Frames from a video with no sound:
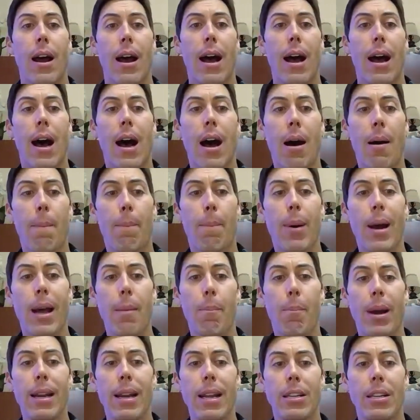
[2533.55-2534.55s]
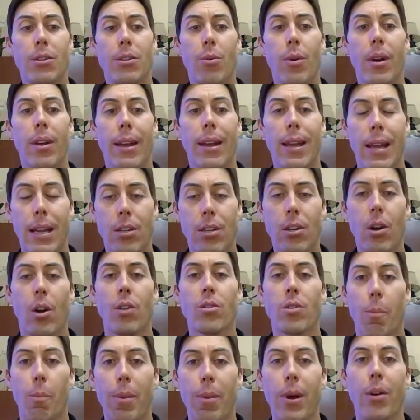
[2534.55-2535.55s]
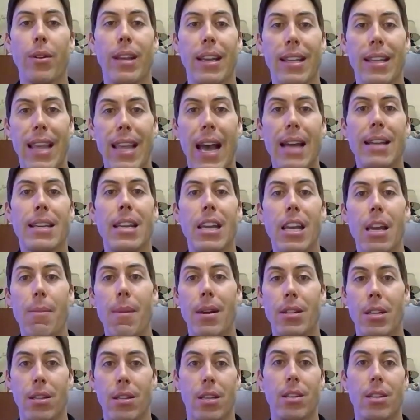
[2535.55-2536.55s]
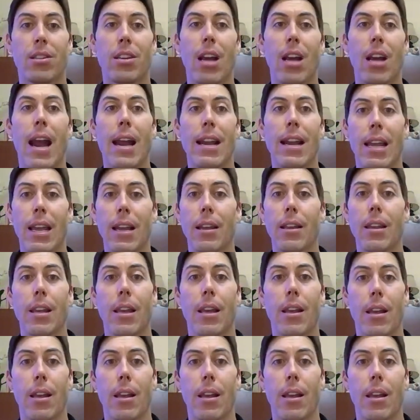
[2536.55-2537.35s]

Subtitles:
But it's also building that team and just deciding,